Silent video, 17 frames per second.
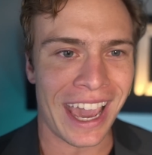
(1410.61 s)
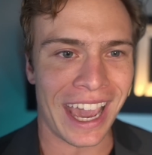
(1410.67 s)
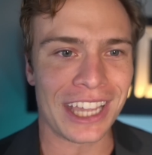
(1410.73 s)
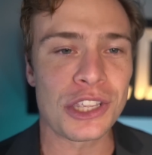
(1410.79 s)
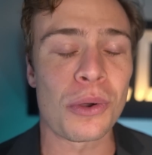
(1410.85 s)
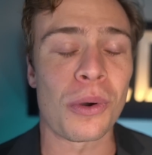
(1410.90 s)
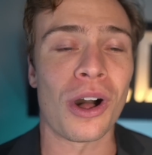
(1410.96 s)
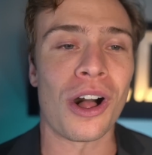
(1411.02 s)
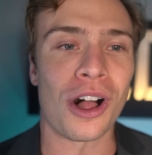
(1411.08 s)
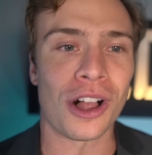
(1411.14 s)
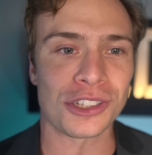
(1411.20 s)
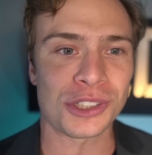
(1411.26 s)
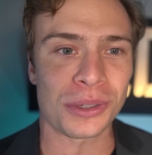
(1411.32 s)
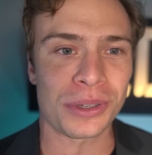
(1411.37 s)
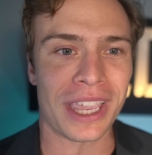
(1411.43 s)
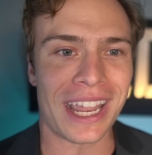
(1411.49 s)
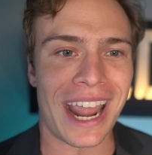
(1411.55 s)
And you will
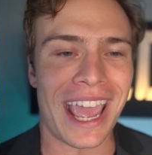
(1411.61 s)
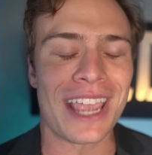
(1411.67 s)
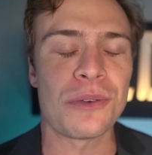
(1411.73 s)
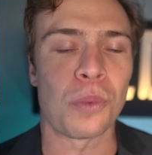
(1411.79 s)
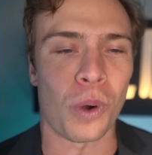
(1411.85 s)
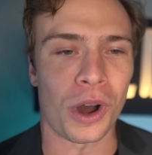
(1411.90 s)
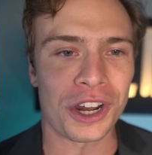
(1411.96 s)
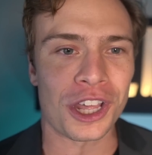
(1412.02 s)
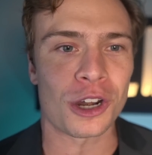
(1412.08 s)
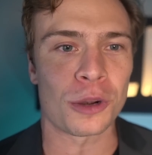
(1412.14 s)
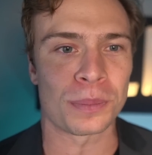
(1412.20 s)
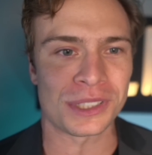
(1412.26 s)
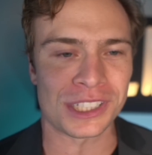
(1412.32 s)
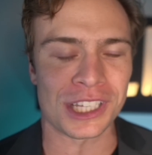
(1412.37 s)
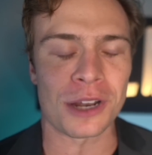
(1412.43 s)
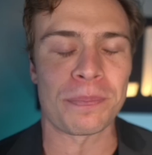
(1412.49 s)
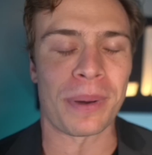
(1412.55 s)
also get a one hundred
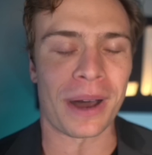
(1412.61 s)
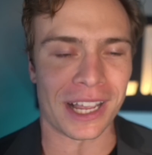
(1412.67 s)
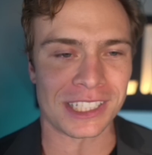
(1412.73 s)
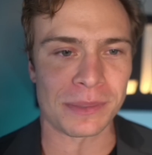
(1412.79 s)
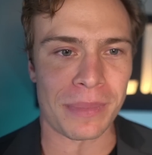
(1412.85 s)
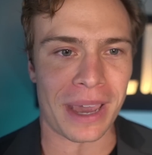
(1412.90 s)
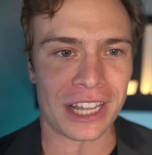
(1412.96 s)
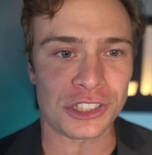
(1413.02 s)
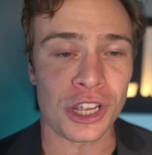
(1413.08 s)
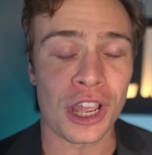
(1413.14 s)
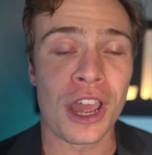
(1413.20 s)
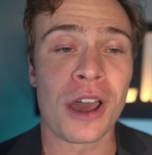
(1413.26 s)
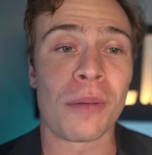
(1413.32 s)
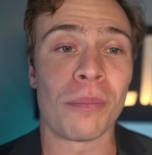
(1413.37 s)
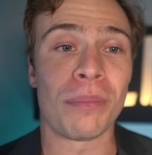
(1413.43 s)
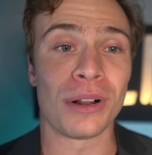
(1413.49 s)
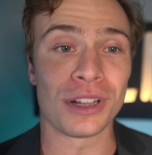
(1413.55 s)
percent deposit match
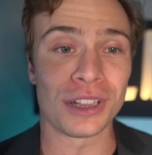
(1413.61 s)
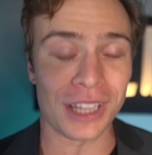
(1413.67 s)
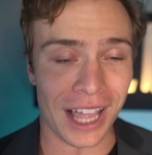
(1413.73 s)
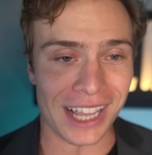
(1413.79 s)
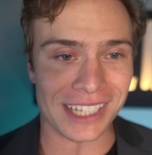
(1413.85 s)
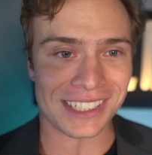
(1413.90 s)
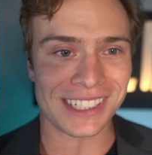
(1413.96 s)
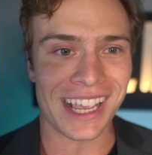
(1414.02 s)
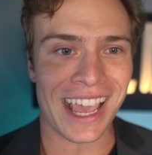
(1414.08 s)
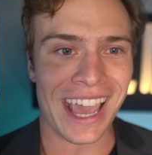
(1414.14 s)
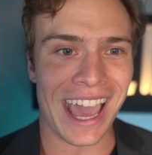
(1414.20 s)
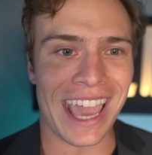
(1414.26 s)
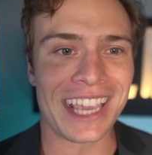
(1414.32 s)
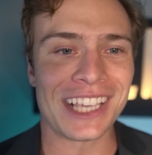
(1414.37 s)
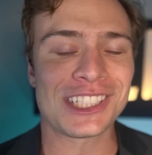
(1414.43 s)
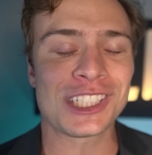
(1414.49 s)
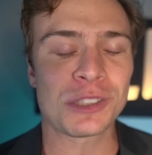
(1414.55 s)
plus
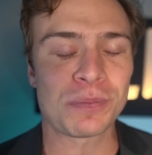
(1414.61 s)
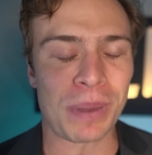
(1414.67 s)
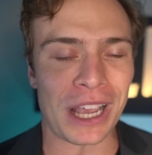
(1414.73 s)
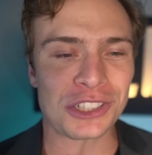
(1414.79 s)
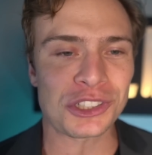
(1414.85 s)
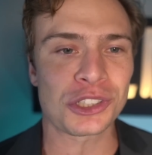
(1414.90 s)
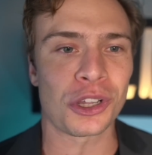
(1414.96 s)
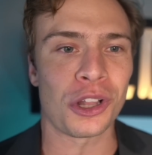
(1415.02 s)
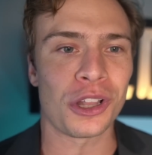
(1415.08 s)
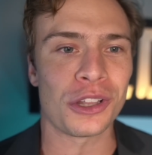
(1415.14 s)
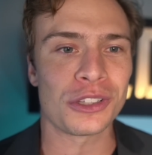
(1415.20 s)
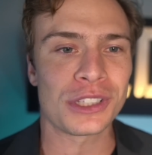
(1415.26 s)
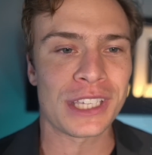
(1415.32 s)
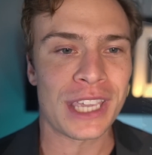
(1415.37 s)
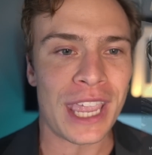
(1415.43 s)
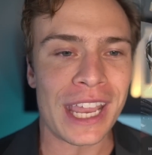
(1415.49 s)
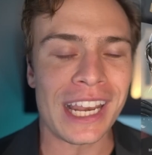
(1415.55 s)
a special
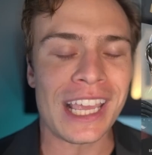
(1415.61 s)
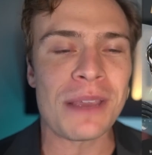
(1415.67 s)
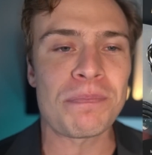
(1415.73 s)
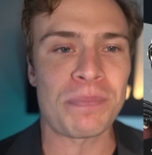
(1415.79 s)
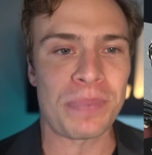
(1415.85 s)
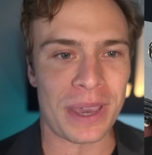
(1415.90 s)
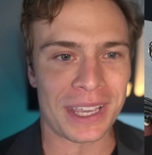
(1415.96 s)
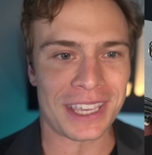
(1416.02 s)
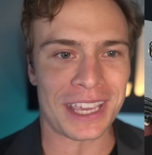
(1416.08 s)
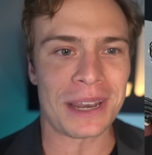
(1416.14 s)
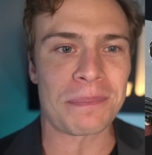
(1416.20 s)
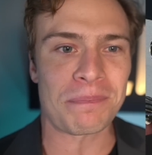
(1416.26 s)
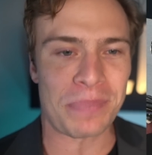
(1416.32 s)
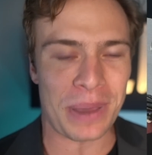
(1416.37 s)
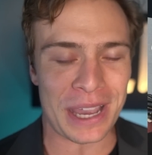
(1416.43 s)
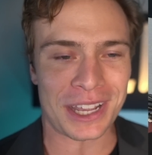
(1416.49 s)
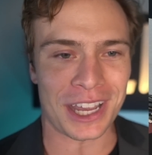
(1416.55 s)
Kenny
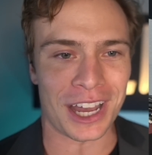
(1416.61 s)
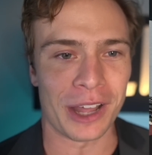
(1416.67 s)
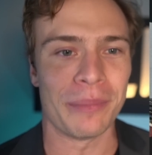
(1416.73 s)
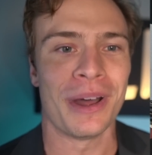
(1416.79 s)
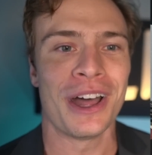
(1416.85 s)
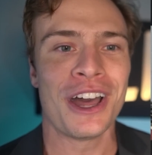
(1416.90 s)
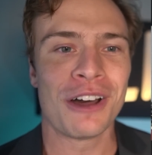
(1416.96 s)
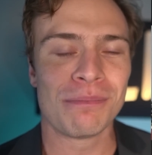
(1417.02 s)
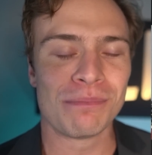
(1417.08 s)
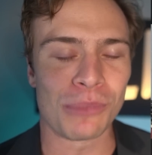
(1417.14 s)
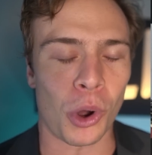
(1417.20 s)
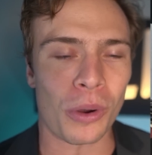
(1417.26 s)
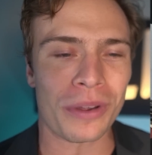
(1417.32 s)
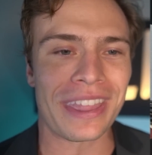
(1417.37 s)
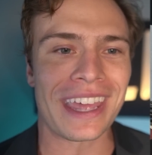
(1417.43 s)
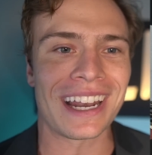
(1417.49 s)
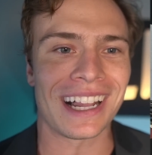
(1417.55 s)
Pickett pick'em,
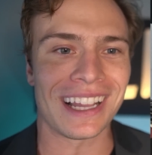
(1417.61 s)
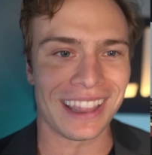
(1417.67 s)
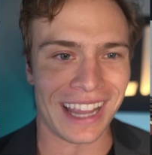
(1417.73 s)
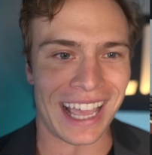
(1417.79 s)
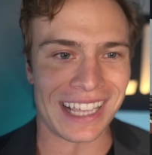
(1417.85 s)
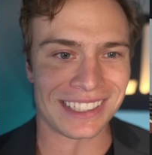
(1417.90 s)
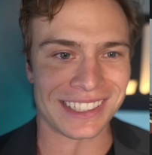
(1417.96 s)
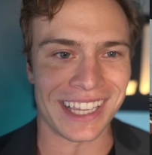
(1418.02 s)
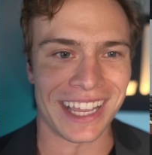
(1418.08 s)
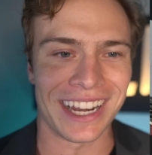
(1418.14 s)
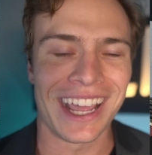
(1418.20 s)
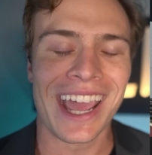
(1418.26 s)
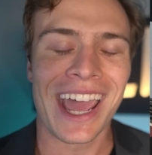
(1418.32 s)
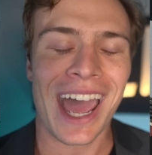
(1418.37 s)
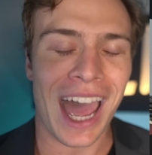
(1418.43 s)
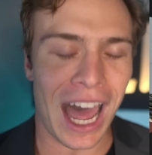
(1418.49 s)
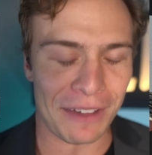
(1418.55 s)
more than less than
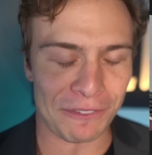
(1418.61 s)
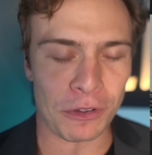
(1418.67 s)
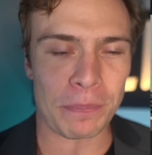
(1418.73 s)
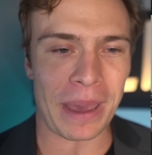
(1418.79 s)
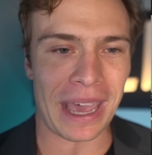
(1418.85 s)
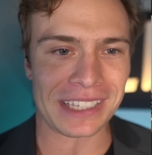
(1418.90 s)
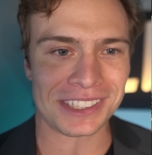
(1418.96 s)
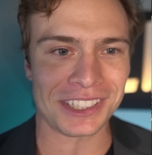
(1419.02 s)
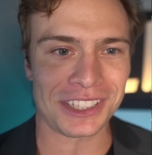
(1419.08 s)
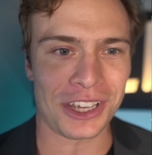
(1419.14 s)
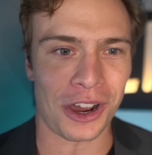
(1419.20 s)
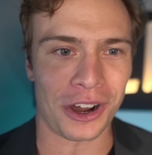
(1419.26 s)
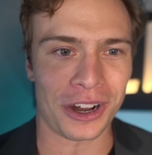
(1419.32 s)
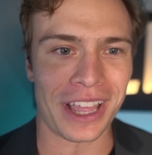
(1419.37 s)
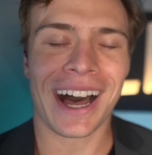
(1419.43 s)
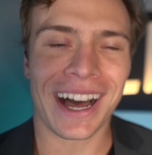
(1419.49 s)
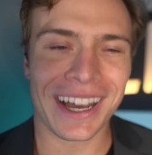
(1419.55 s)
half a passing
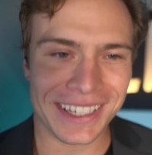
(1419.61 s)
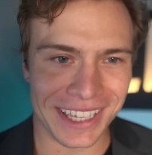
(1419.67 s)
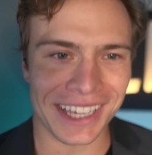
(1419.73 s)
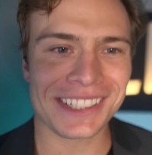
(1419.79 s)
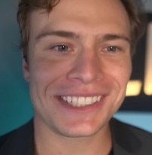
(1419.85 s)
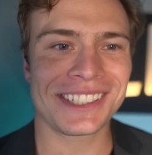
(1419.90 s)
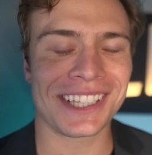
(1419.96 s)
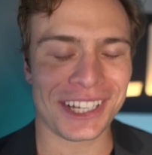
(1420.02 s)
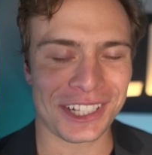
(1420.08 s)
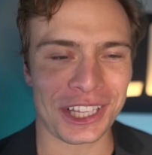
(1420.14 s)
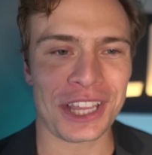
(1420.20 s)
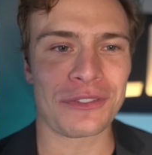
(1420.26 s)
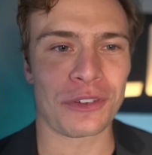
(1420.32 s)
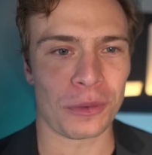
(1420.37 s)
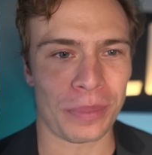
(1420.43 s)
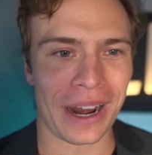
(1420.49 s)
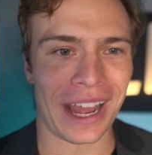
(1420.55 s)
yard against the
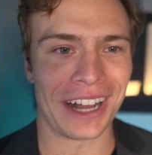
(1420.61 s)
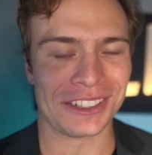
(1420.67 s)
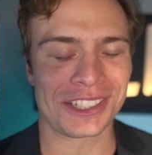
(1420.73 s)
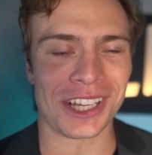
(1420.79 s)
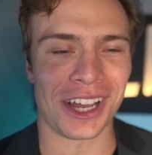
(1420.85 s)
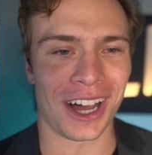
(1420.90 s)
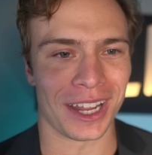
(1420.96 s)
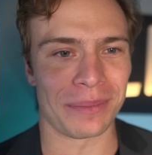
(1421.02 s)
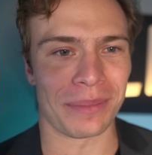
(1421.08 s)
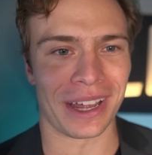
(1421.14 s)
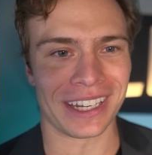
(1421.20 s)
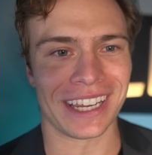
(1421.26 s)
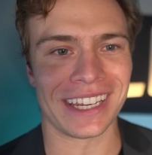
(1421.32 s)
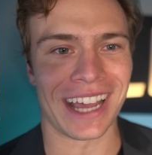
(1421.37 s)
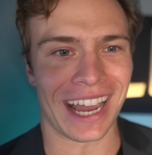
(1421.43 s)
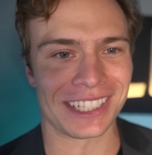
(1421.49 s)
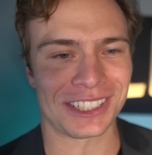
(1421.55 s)
Cleveland Browns on
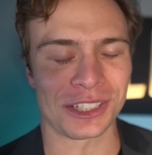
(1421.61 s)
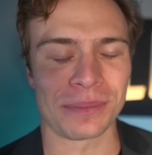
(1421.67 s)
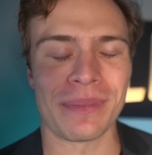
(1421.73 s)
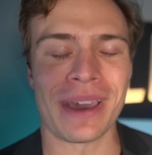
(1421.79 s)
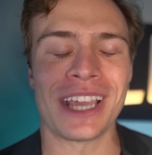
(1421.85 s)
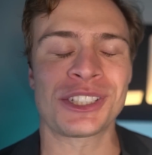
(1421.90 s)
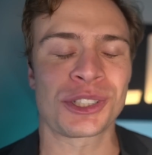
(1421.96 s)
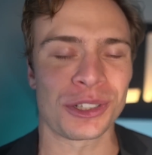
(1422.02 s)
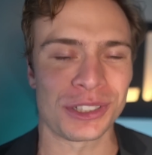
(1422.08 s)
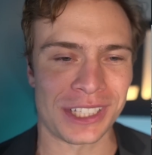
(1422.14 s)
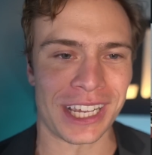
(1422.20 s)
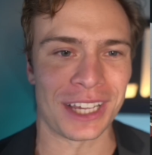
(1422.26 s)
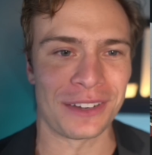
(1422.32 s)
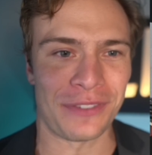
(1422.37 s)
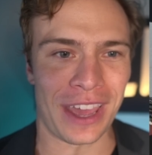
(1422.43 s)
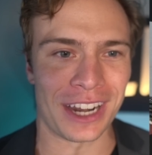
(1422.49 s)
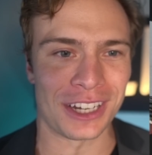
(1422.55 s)
Monday night. So make sure you take
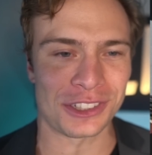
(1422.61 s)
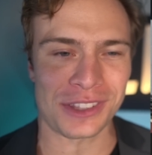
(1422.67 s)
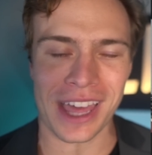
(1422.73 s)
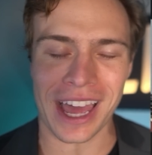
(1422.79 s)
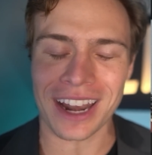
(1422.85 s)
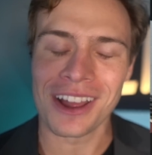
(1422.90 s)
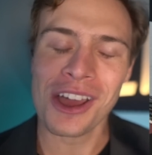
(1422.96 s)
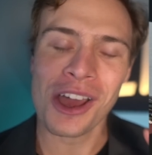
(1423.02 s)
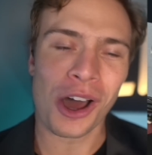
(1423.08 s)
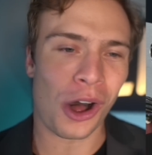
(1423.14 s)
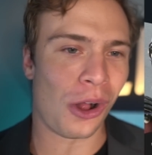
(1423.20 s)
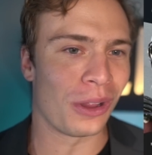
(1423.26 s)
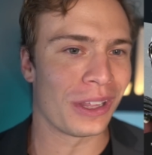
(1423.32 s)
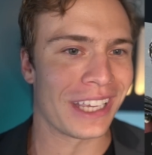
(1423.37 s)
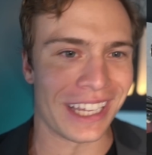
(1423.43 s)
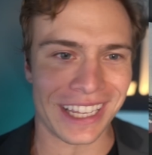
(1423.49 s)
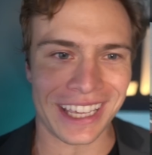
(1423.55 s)
advantage of that.
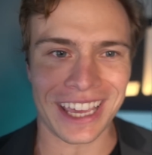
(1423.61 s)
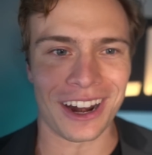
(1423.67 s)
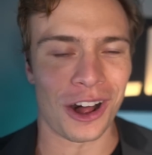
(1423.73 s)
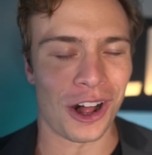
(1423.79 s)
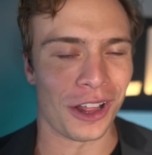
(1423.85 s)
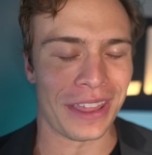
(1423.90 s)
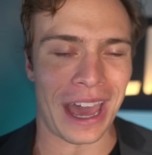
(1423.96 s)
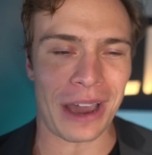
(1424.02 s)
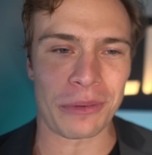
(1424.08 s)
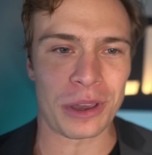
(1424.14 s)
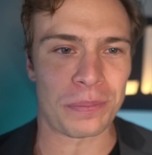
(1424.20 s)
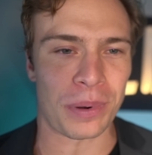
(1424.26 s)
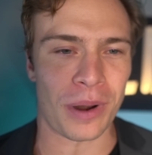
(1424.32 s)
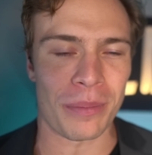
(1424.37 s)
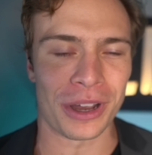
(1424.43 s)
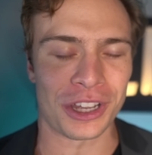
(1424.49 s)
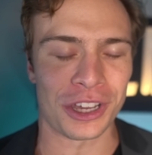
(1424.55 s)
Only going to get all that with
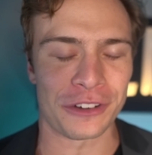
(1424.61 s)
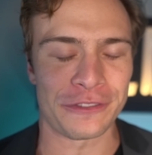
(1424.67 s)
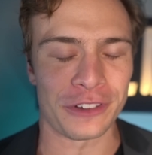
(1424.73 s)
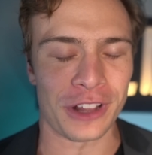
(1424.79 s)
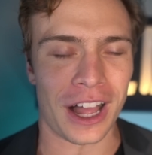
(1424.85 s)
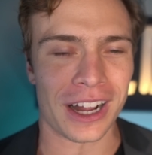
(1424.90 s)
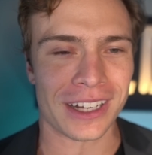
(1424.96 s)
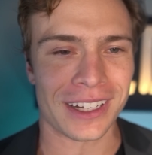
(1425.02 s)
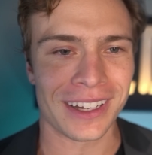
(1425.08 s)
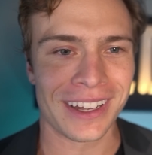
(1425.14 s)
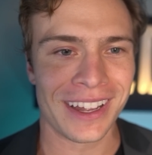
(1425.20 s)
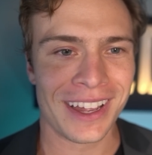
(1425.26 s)
promo code FLOCK.